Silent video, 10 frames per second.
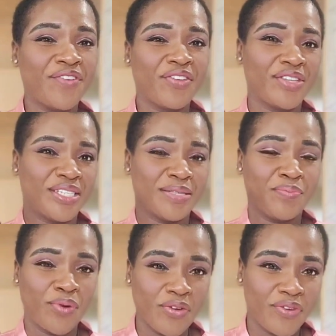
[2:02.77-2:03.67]
like this is the
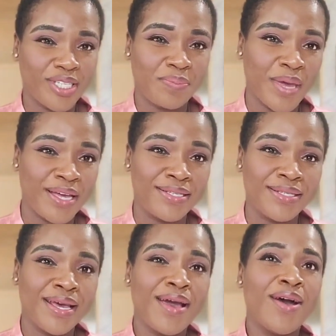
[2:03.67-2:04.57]
perfect space
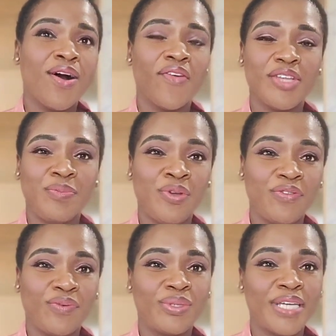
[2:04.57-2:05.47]
on this
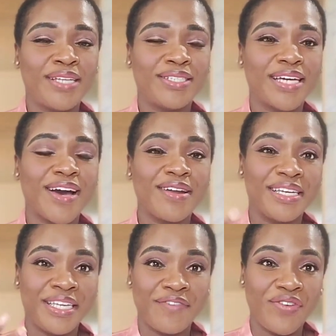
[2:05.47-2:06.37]
beautiful day to kind of
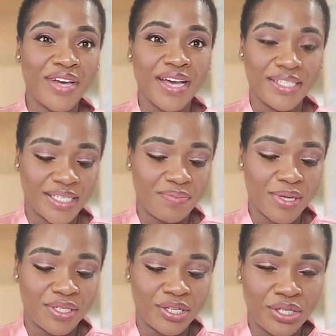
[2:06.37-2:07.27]
give you guys this
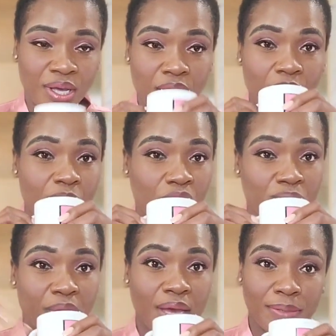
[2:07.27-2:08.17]
message. With
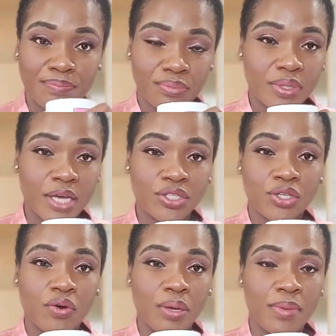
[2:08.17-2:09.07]
my Naija
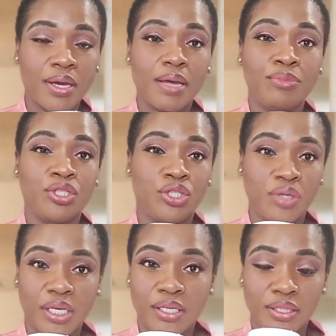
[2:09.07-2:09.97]
Khloe mug, I'm just
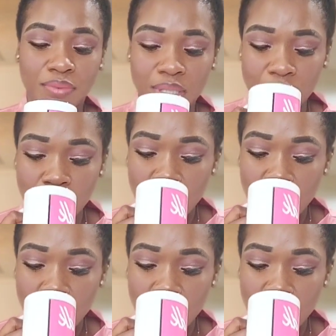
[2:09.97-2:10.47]
drinking some tea.